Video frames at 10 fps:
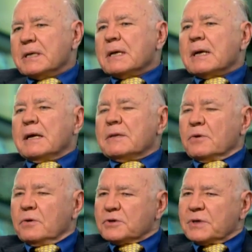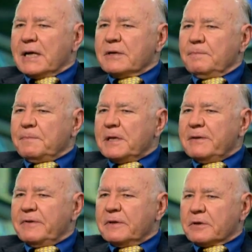Right. And also, I don't
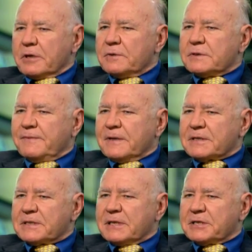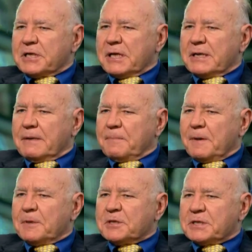believe in the growth figures that China
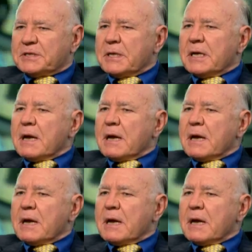publishes,